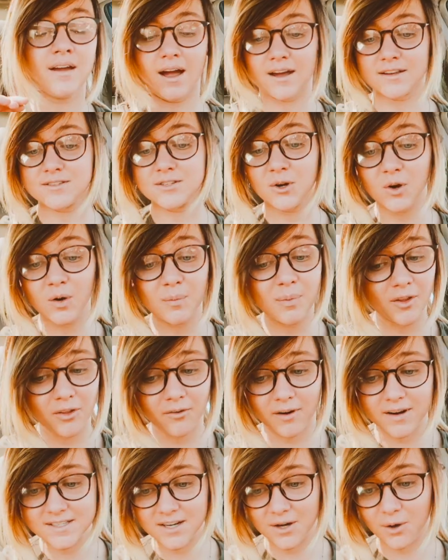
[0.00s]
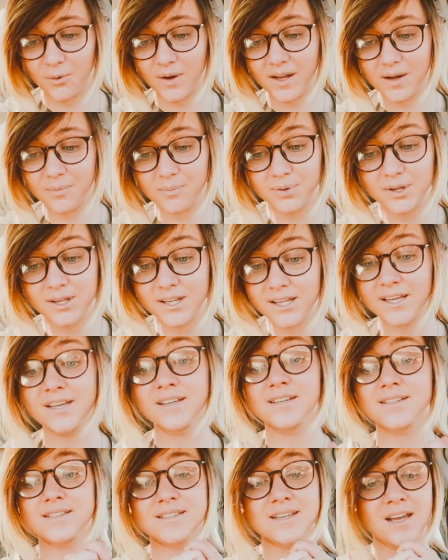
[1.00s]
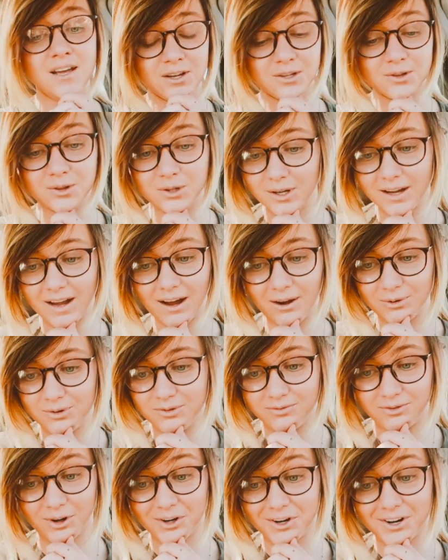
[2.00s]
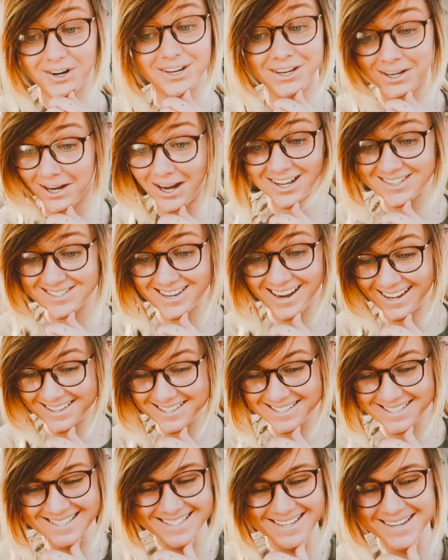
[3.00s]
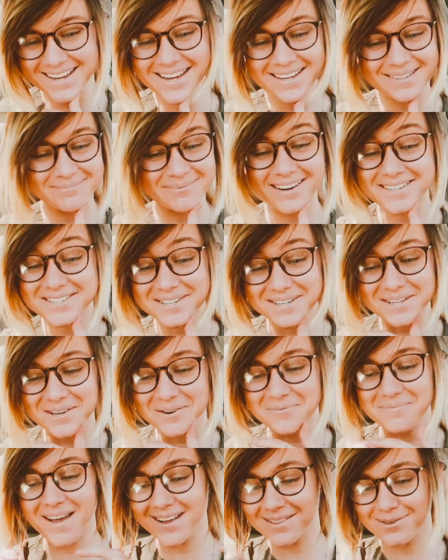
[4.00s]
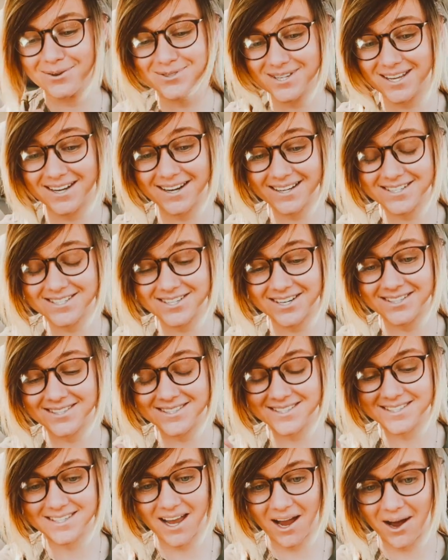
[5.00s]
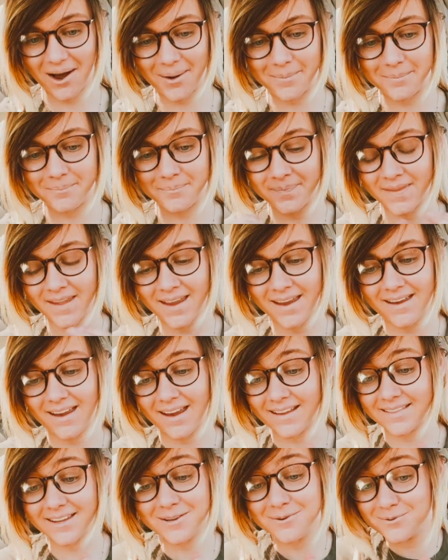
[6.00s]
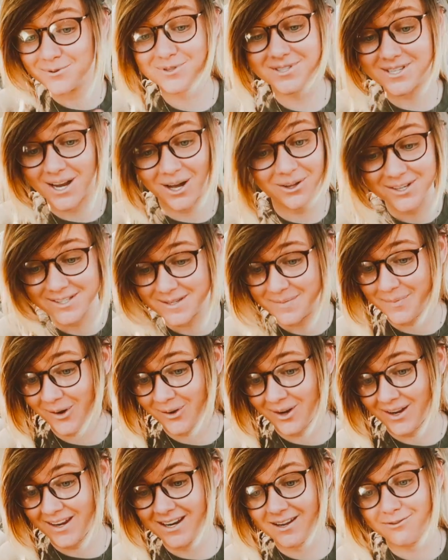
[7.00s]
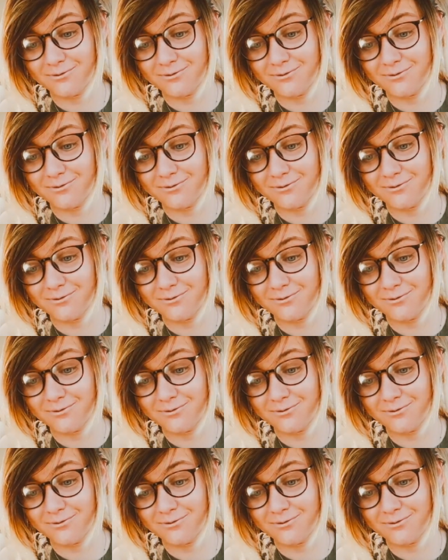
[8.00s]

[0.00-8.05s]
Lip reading: As you go about the rest of your week, please look out for God dots. Make sure that you make those connections, and that you tell us about it.